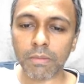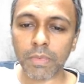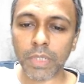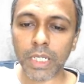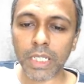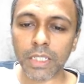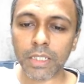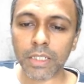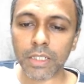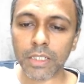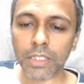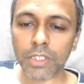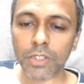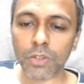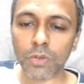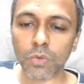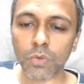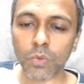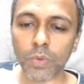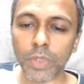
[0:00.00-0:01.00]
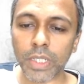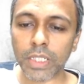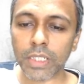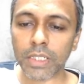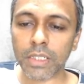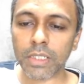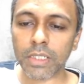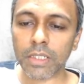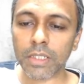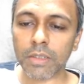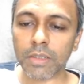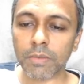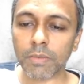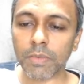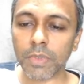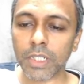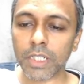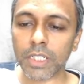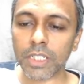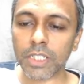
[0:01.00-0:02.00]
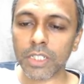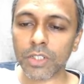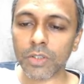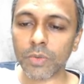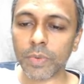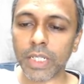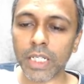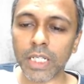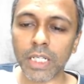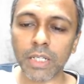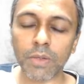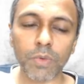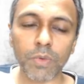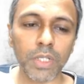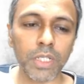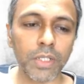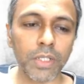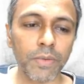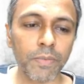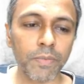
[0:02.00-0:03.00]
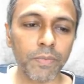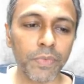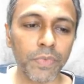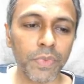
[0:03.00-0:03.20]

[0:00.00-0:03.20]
minus 2x plus 21.